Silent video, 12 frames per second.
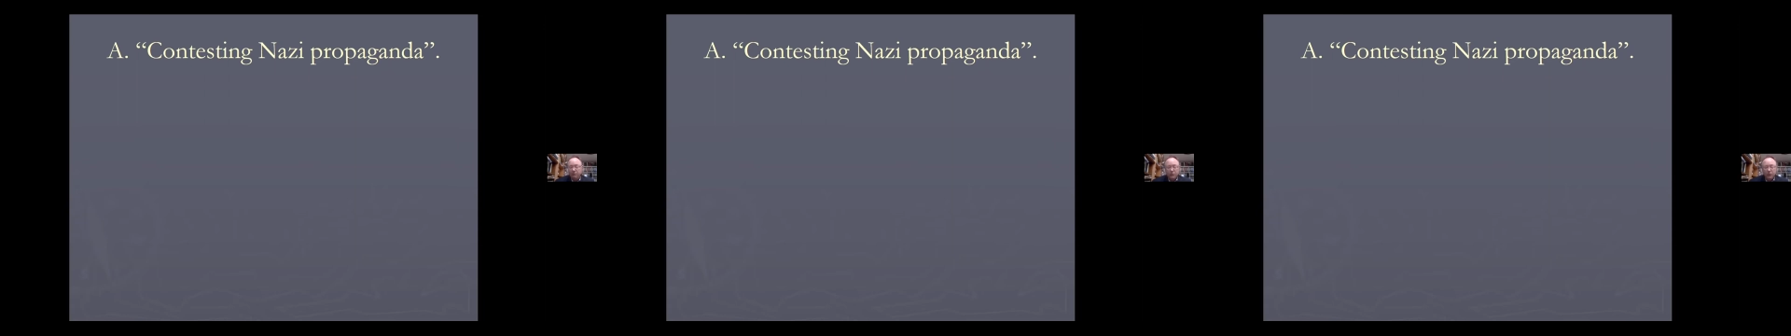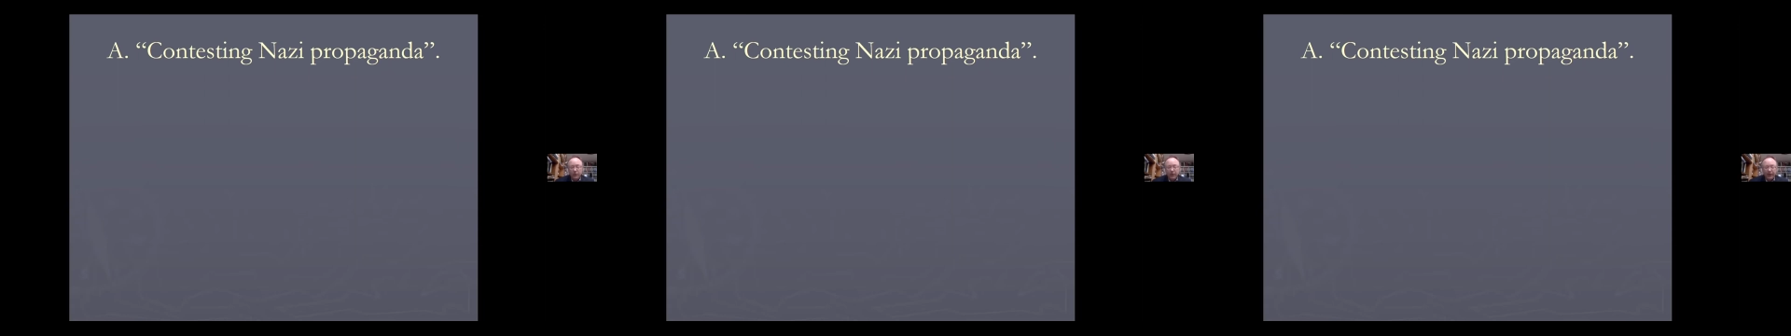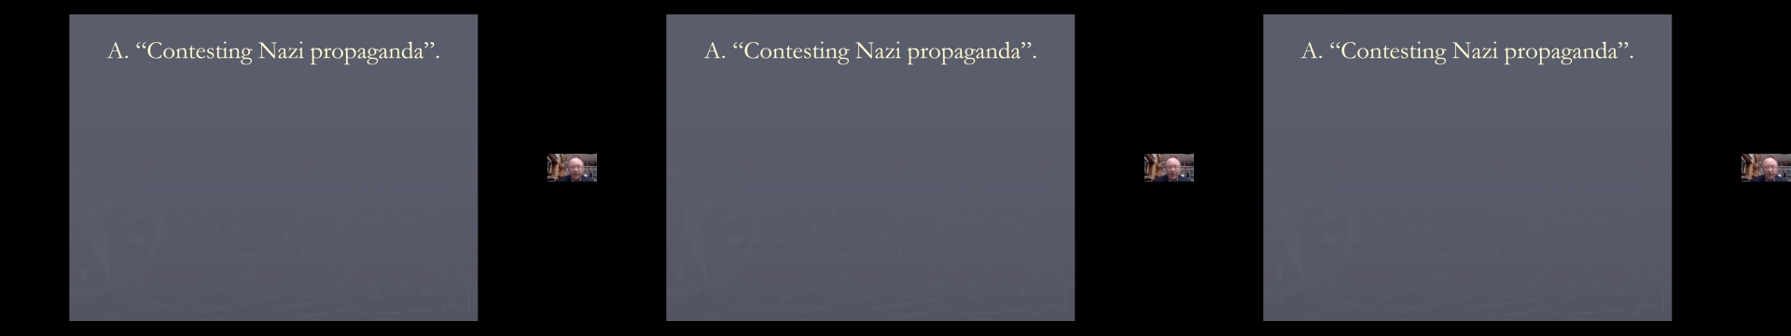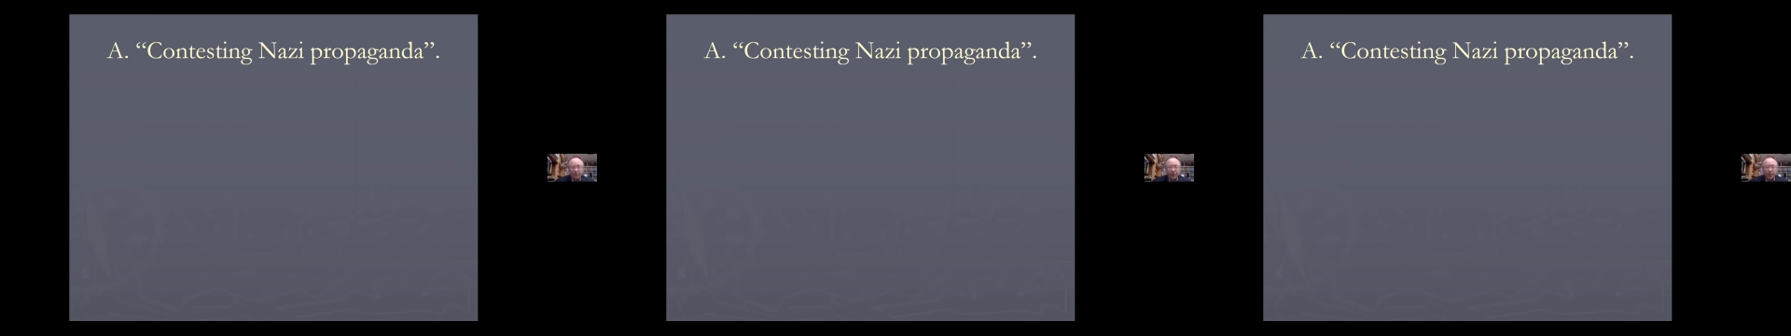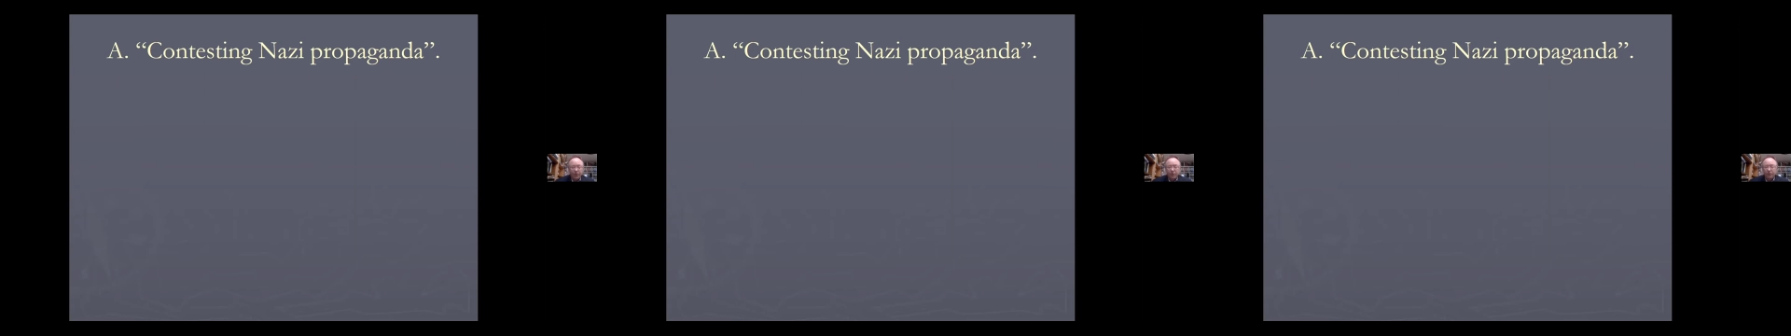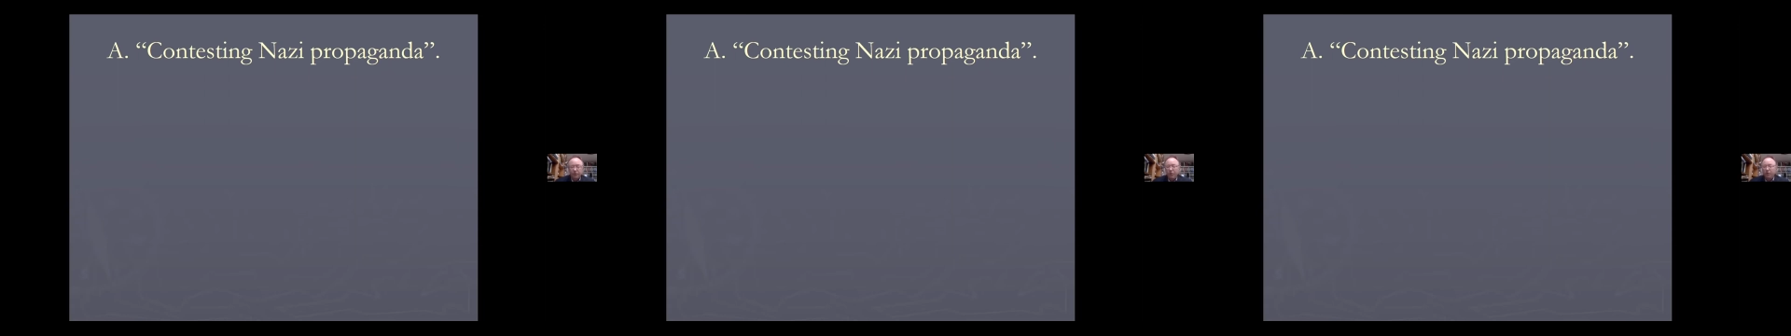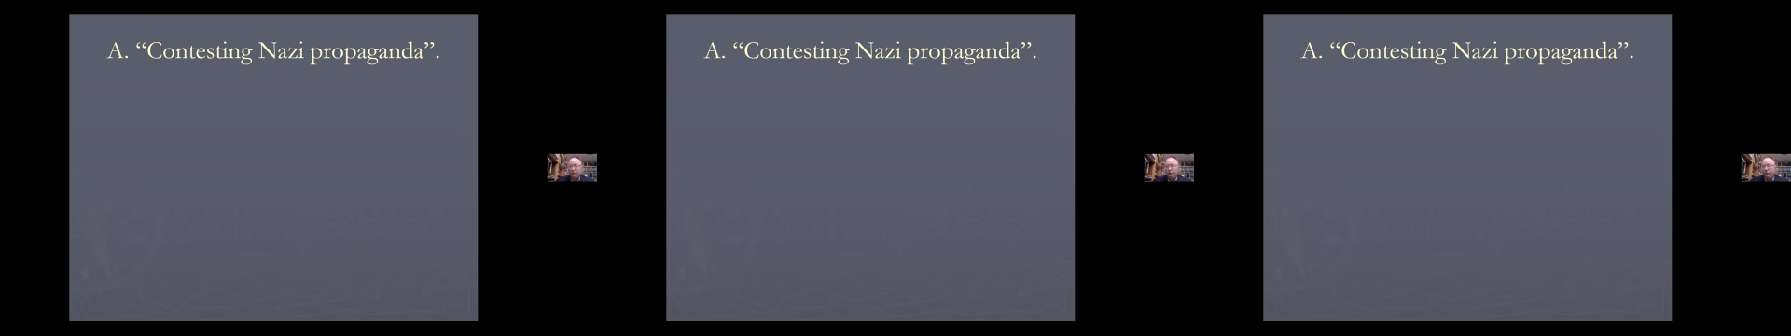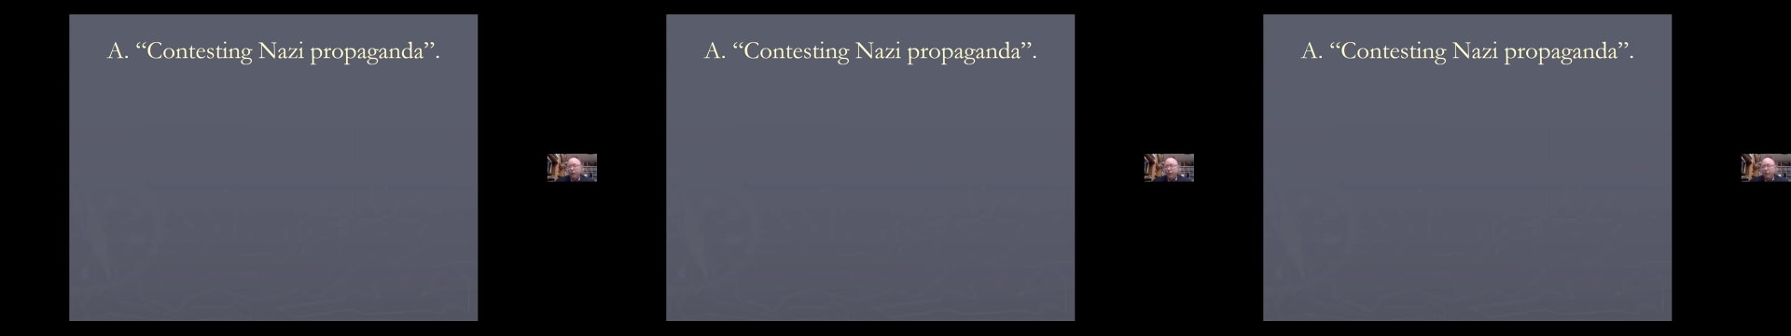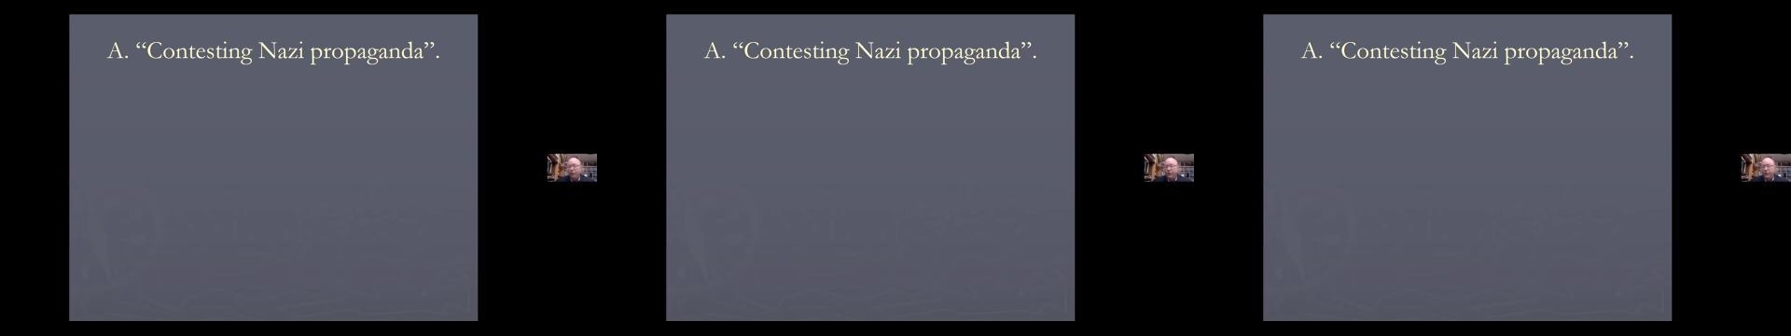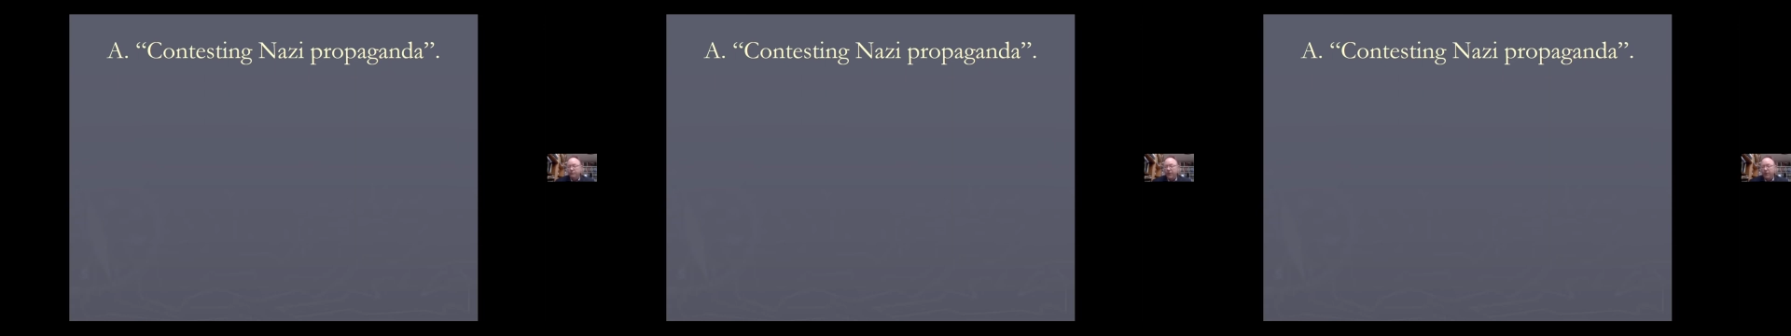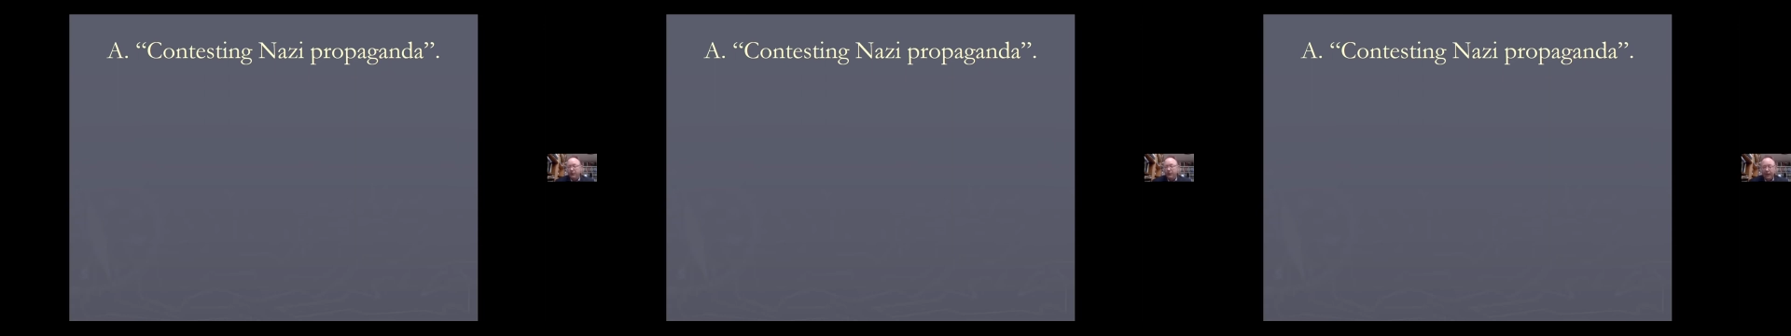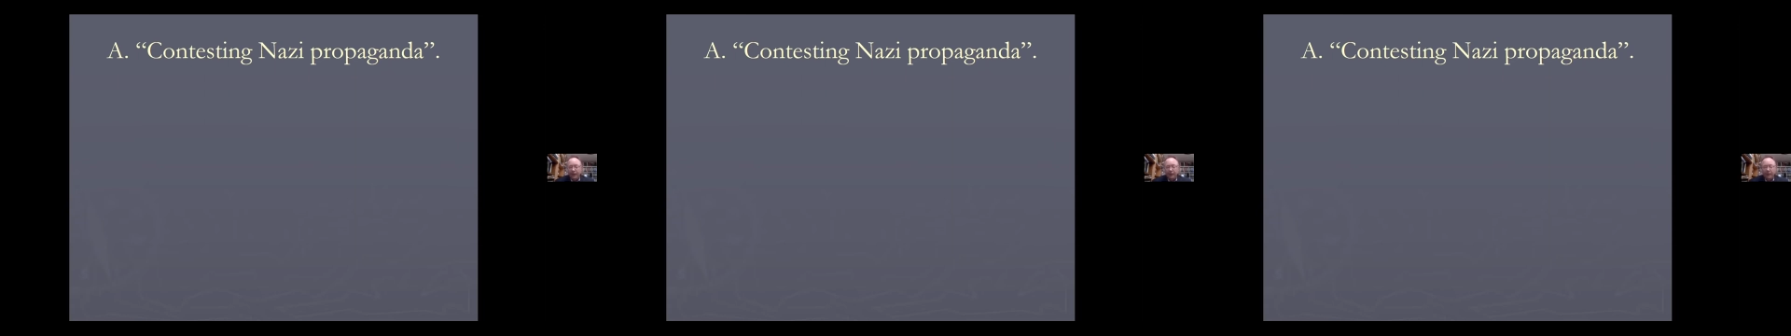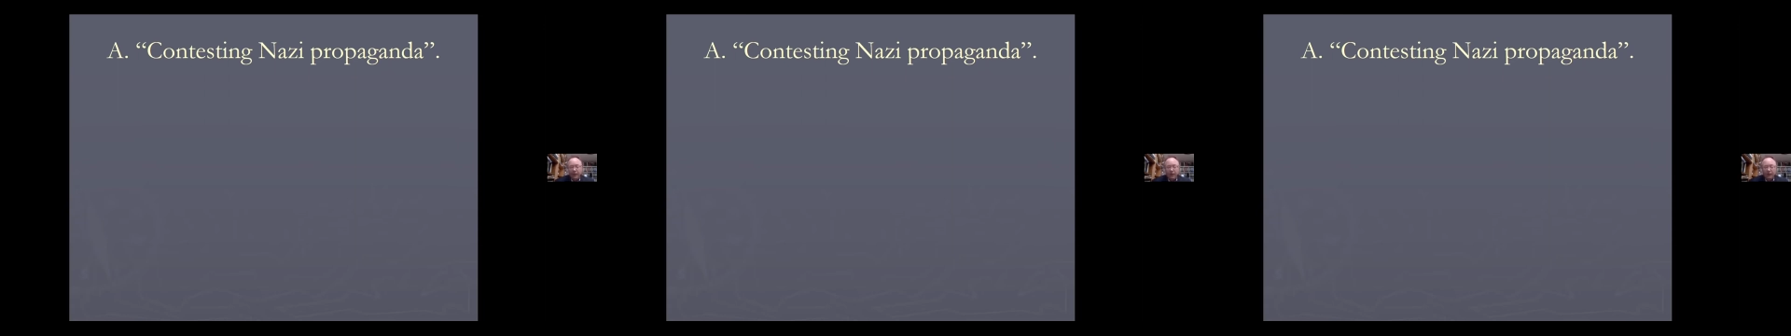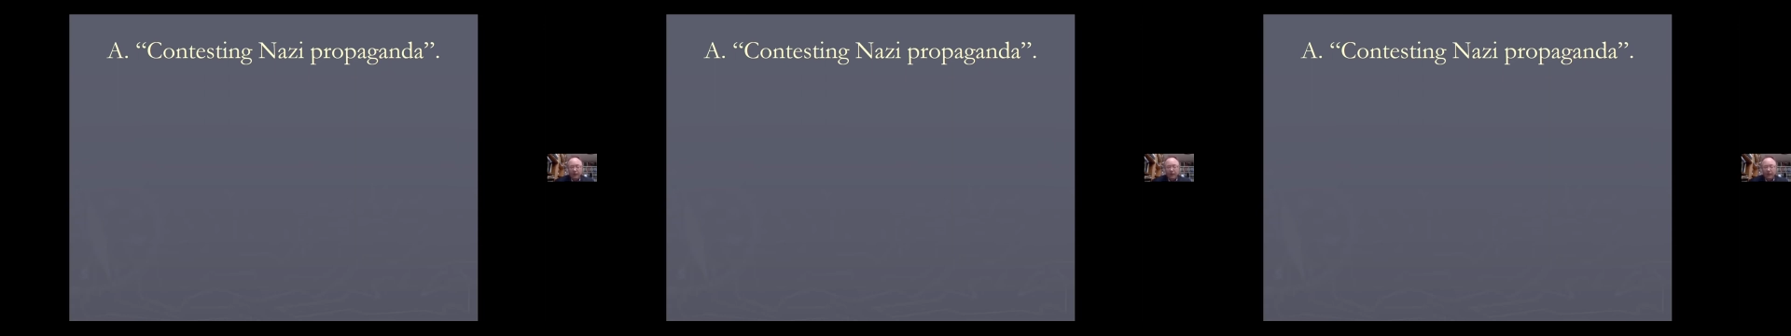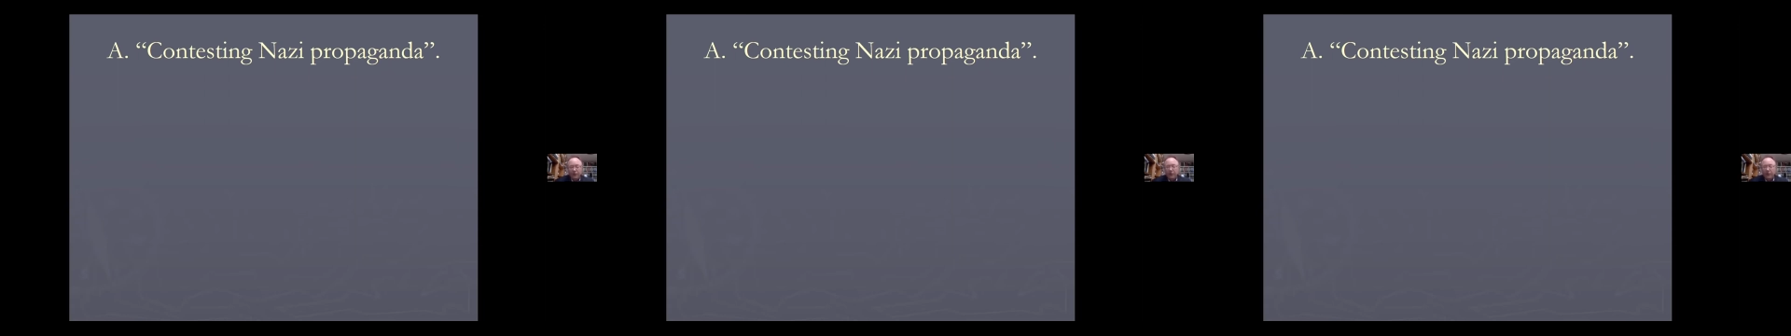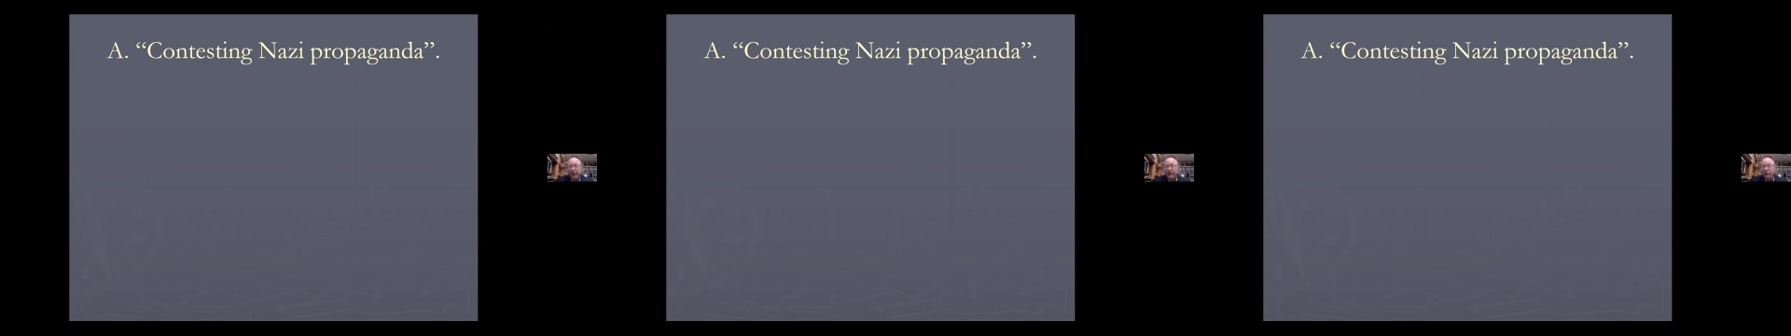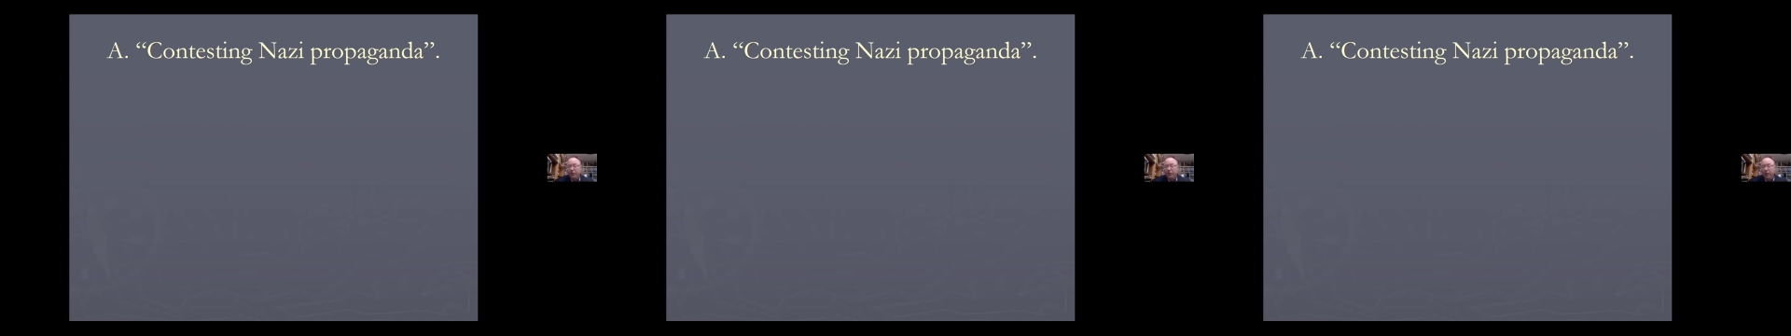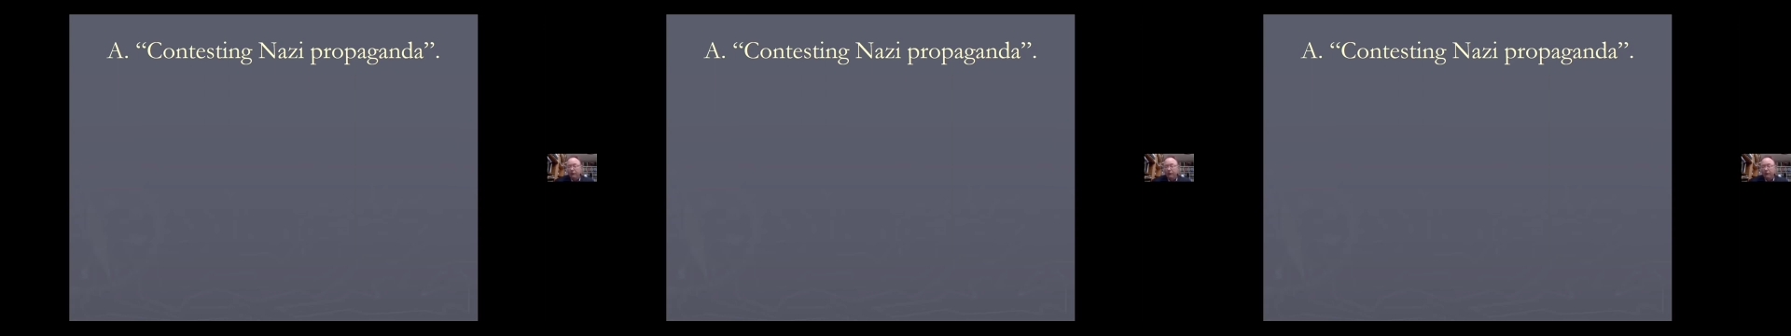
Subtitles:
(no speaker visible)